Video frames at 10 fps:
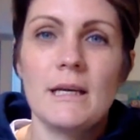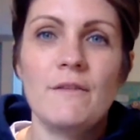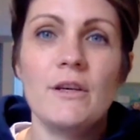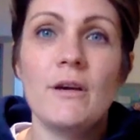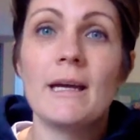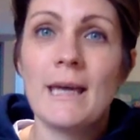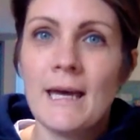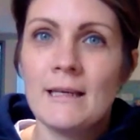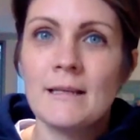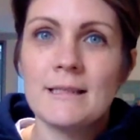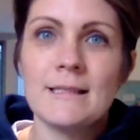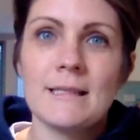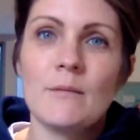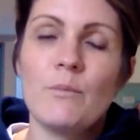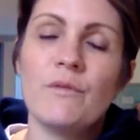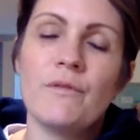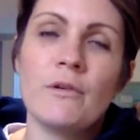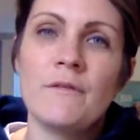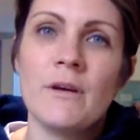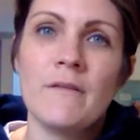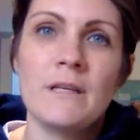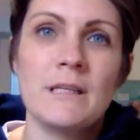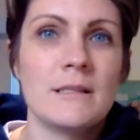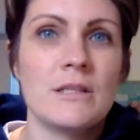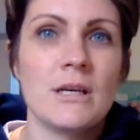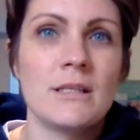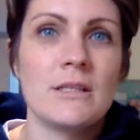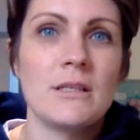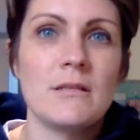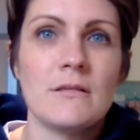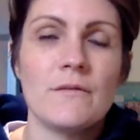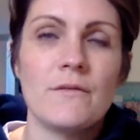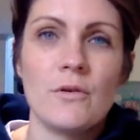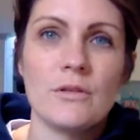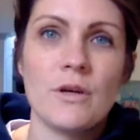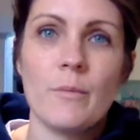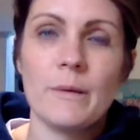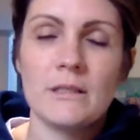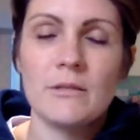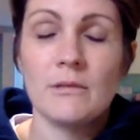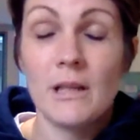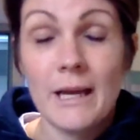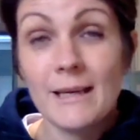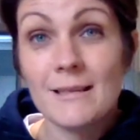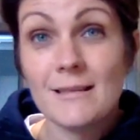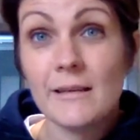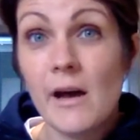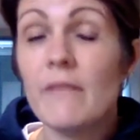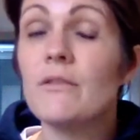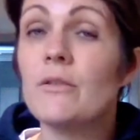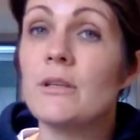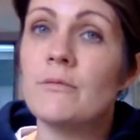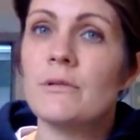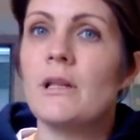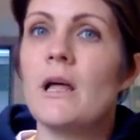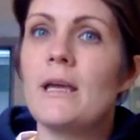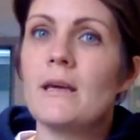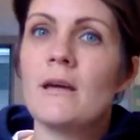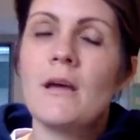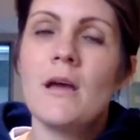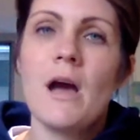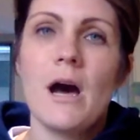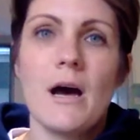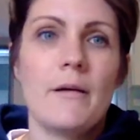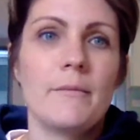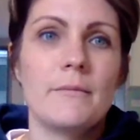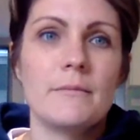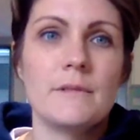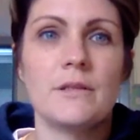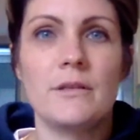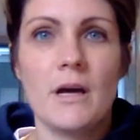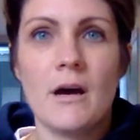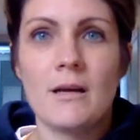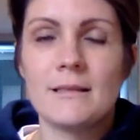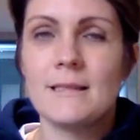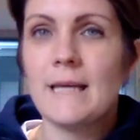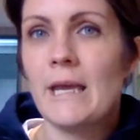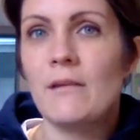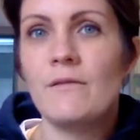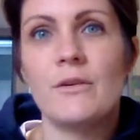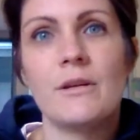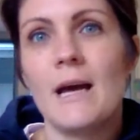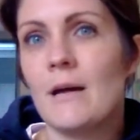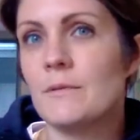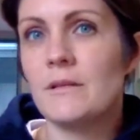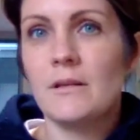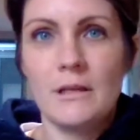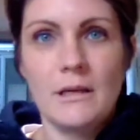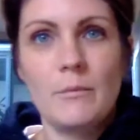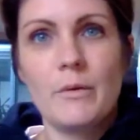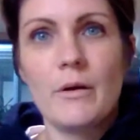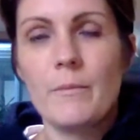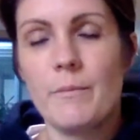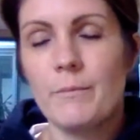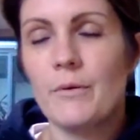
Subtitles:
If you, again, as I said before, if you have any suggestions for topics you would like us to cover or you would like to ask Dave, you can absolutely put